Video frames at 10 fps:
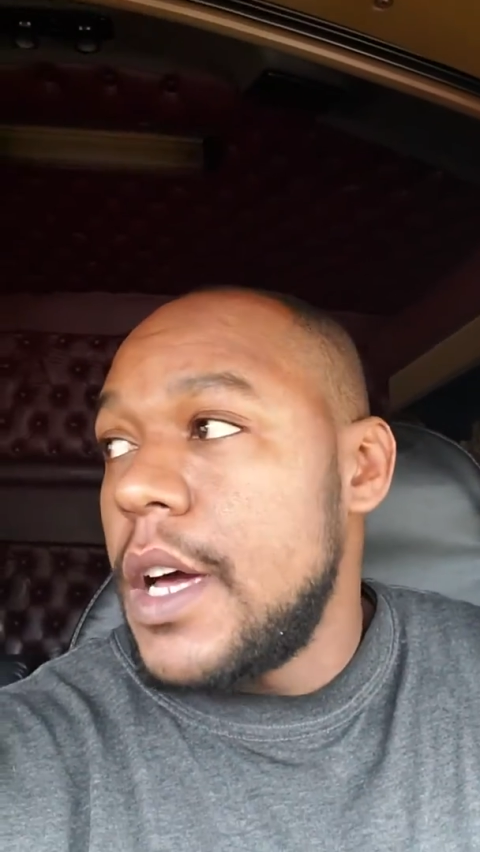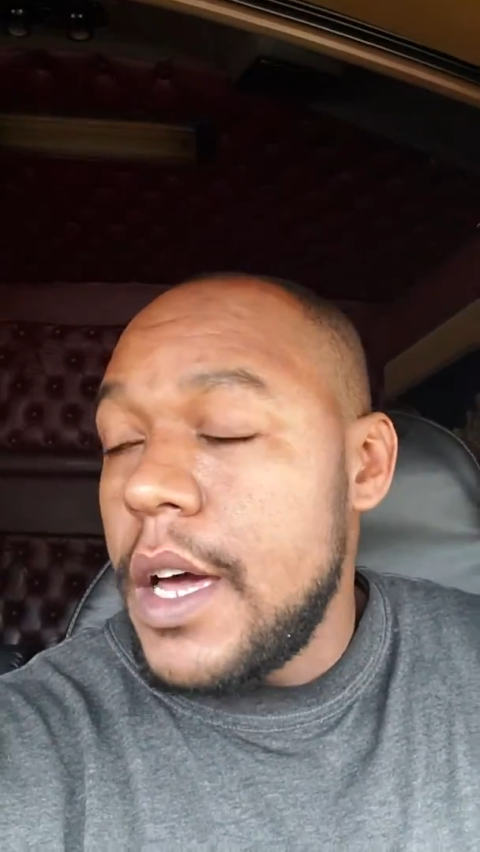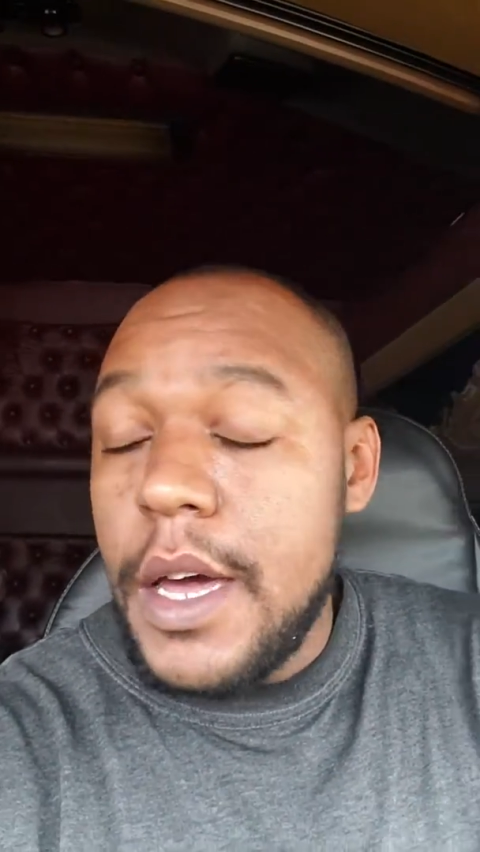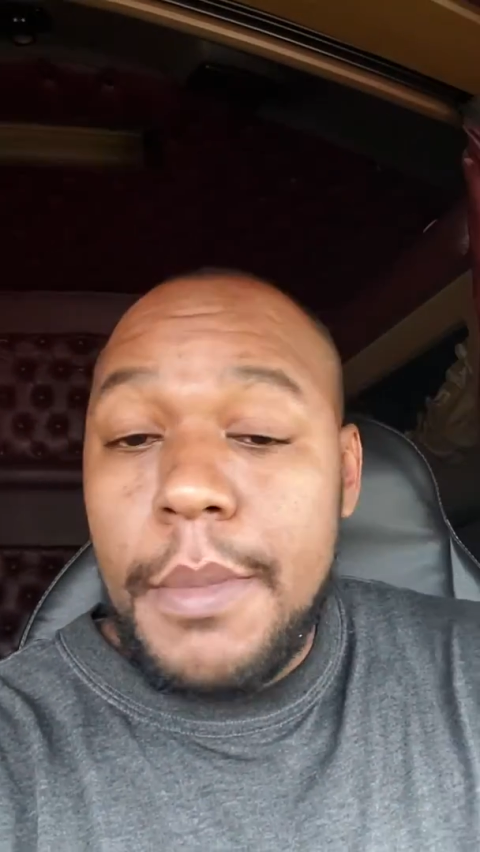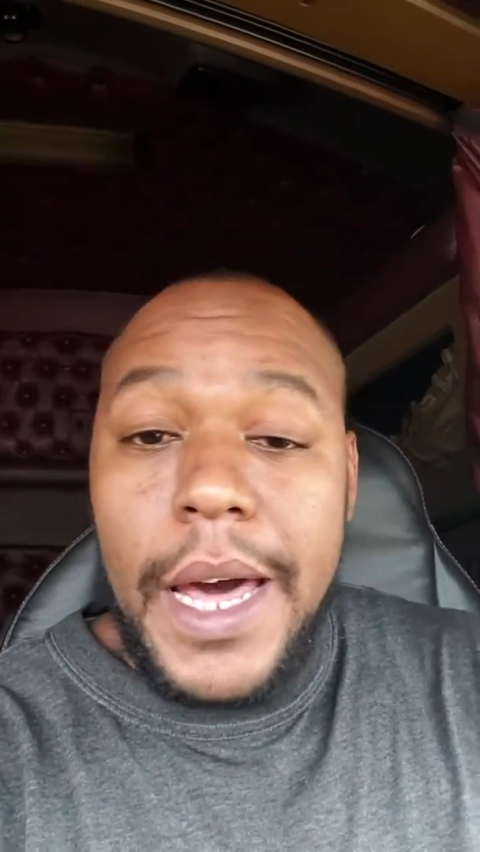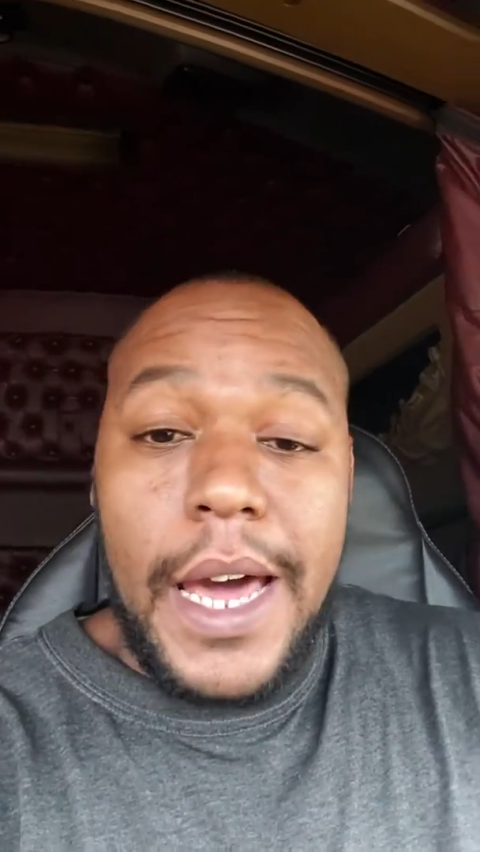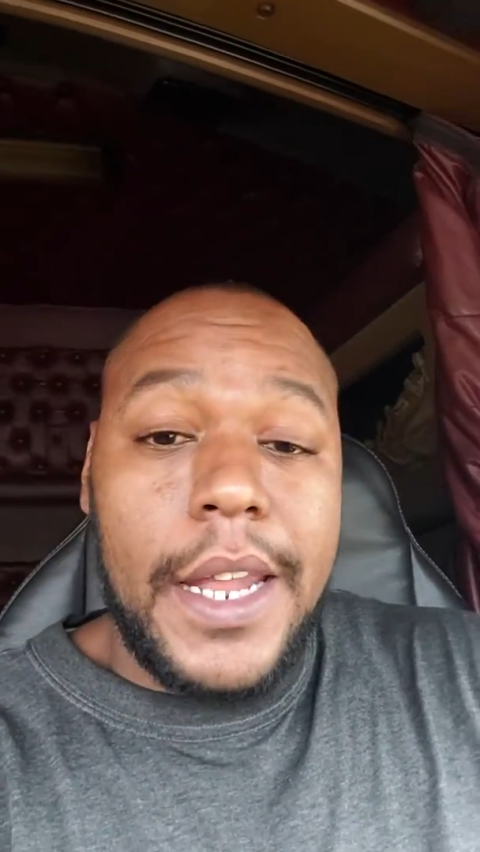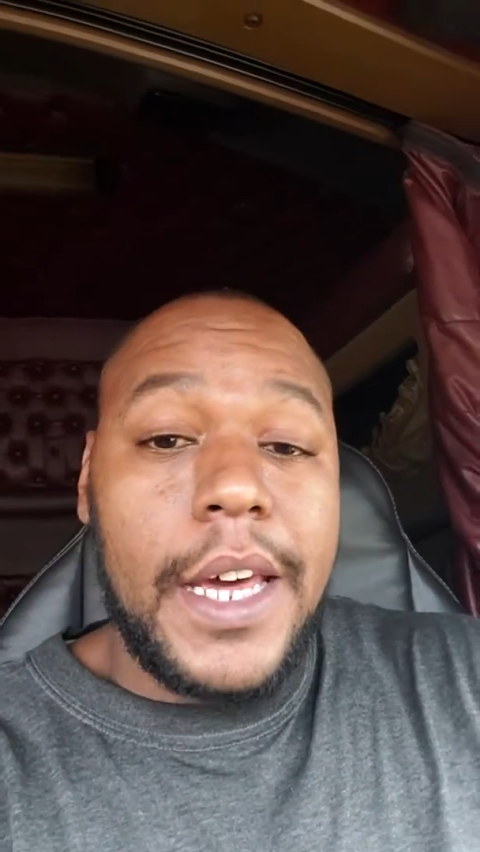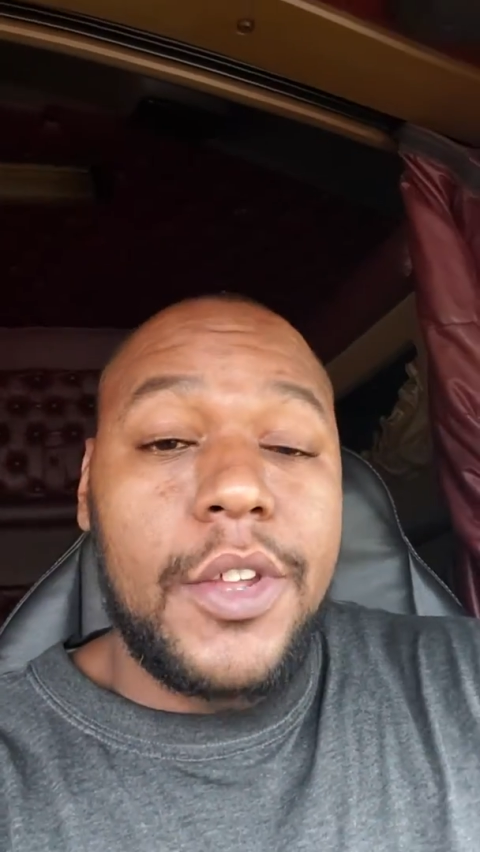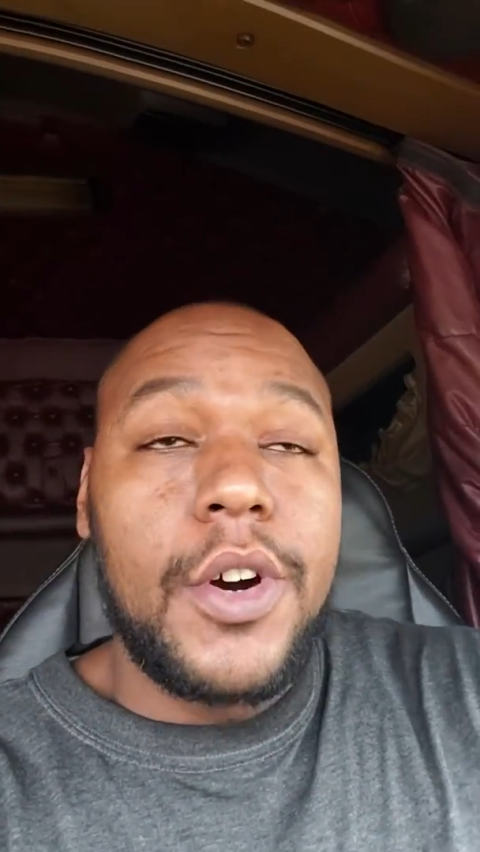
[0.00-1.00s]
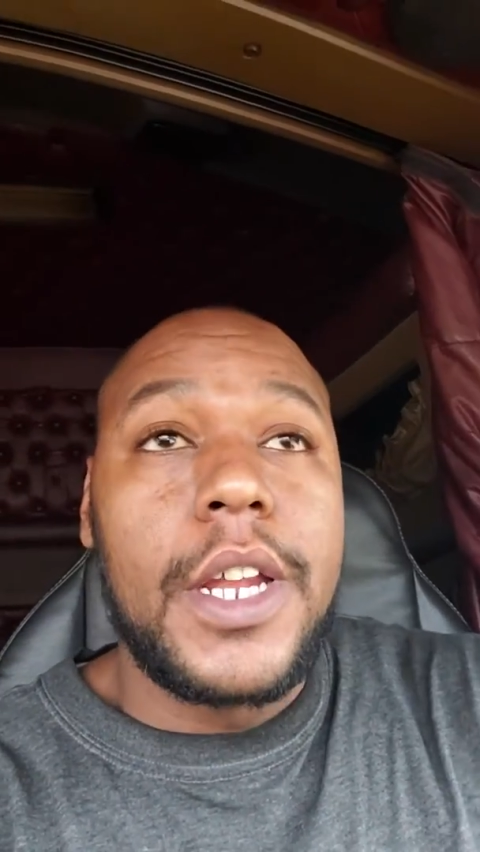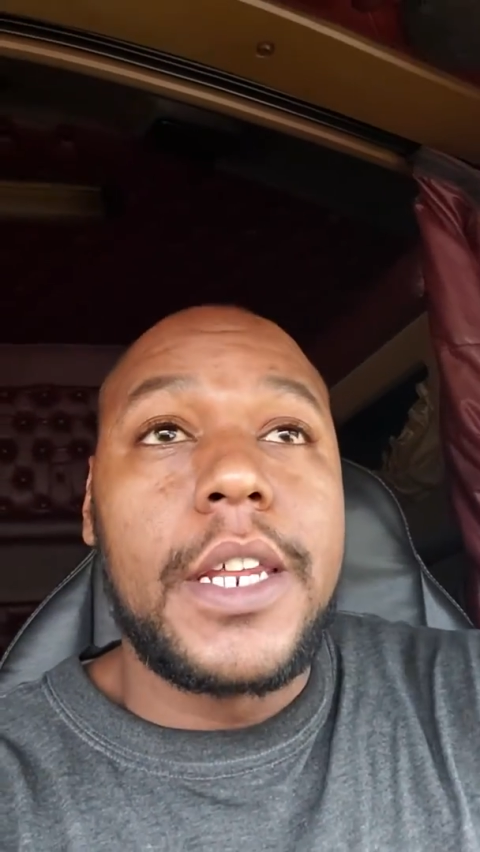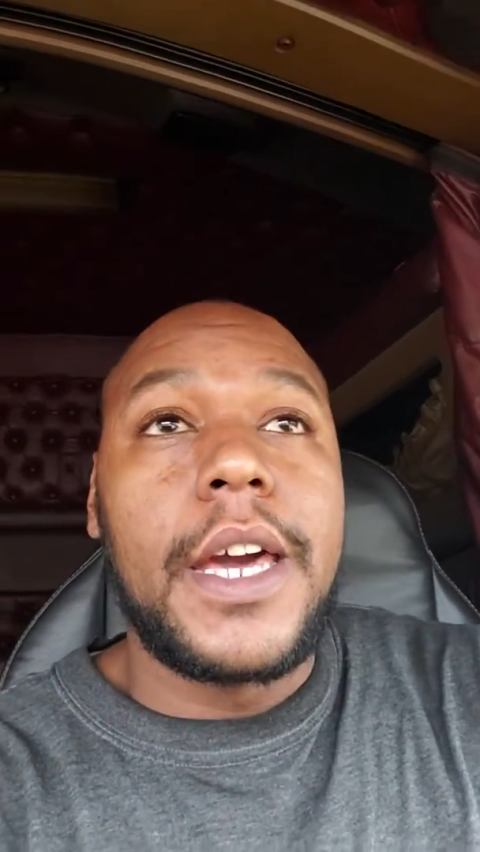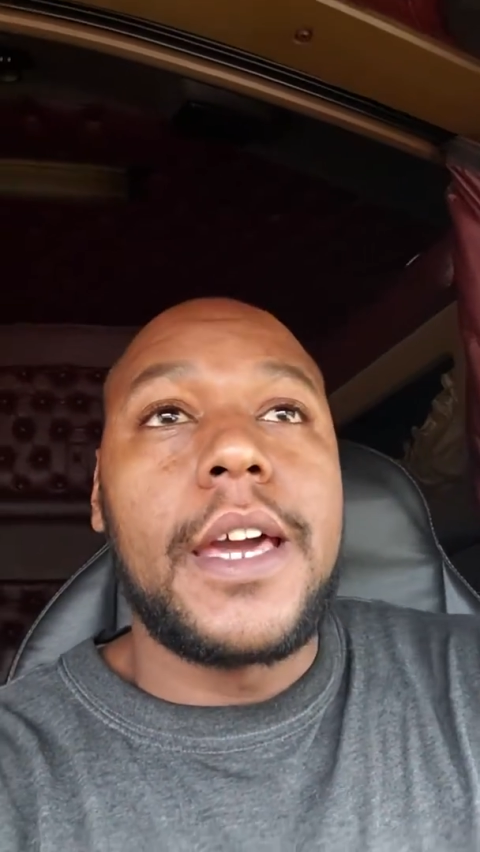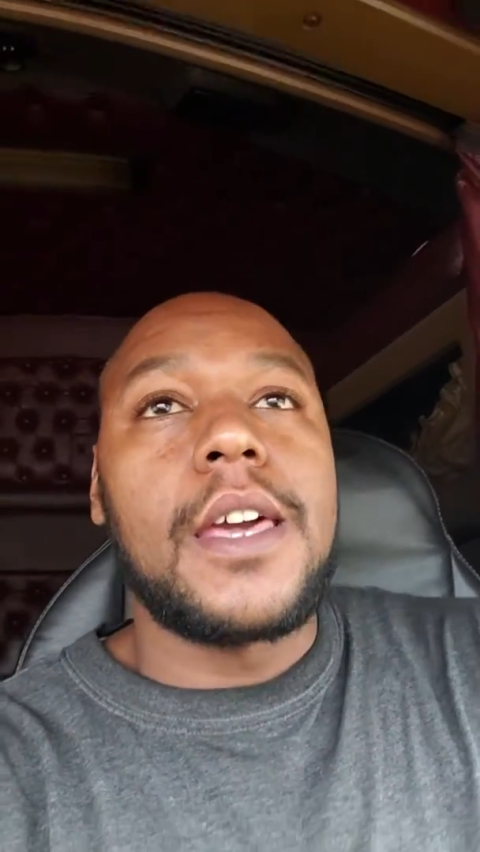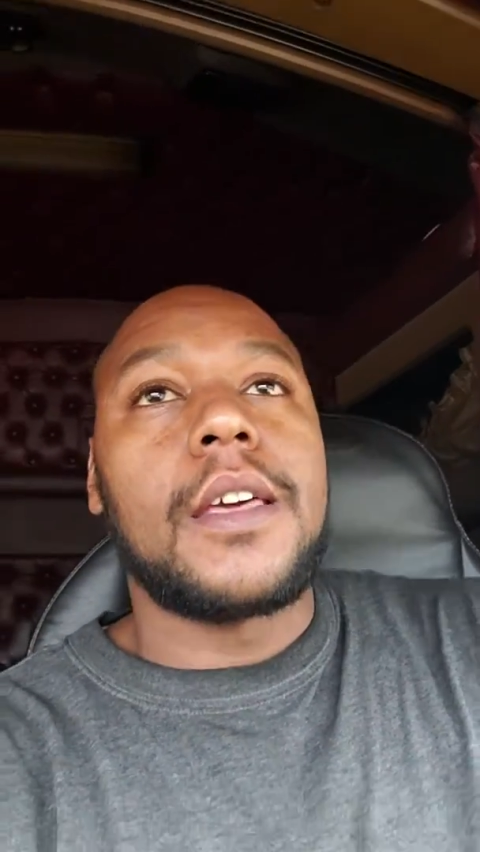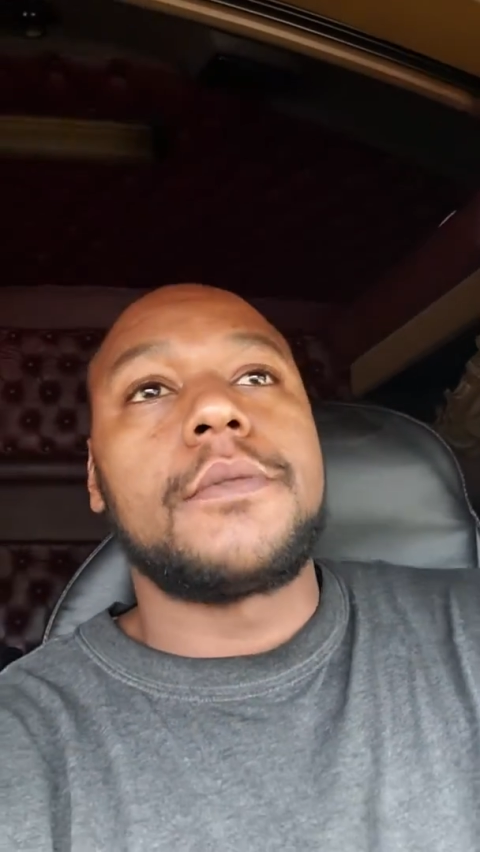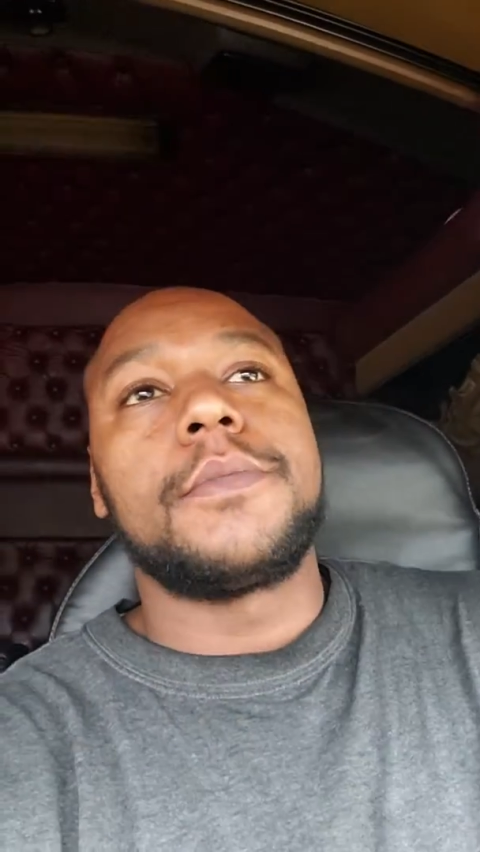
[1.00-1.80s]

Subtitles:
Everybody out there doing today?